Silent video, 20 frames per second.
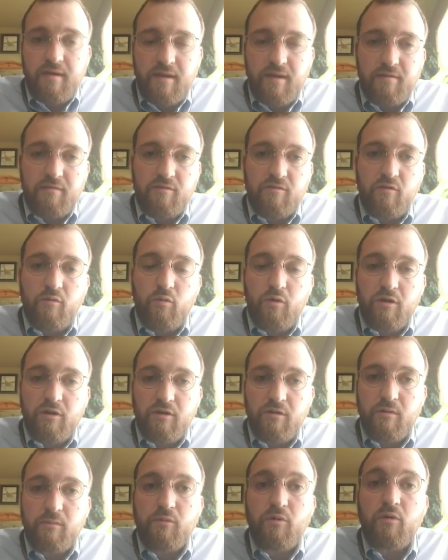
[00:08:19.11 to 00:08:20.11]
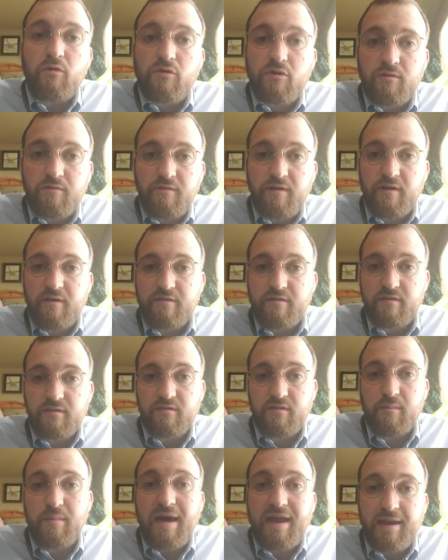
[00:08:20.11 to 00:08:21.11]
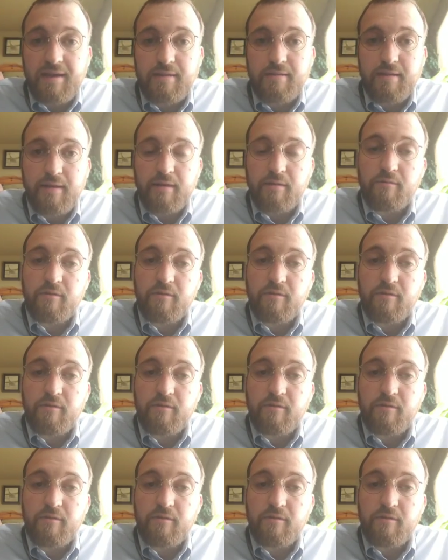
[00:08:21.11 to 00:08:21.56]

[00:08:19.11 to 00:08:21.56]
and so we're going to approach it very systematically